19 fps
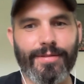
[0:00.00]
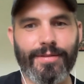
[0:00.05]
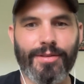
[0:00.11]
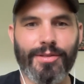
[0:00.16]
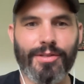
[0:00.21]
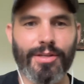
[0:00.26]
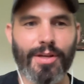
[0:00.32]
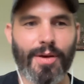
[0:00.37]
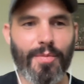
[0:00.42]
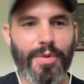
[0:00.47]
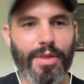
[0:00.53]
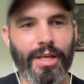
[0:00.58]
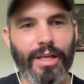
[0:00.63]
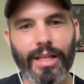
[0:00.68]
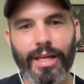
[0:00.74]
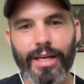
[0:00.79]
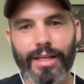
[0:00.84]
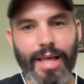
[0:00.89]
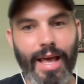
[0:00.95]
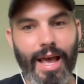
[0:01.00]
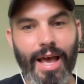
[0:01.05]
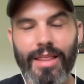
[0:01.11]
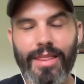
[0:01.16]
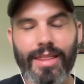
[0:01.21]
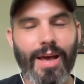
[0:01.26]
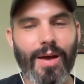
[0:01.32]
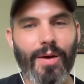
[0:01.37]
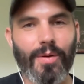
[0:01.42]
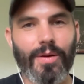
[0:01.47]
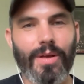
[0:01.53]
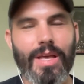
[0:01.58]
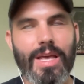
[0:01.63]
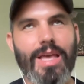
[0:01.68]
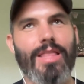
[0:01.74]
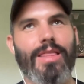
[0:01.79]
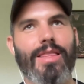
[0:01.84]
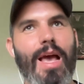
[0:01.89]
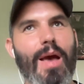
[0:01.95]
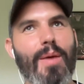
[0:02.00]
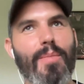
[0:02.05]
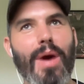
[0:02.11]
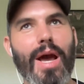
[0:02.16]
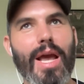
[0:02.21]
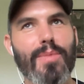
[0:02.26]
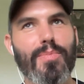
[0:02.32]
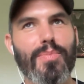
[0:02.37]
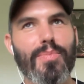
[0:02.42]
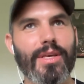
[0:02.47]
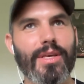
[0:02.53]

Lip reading: something like that. That might be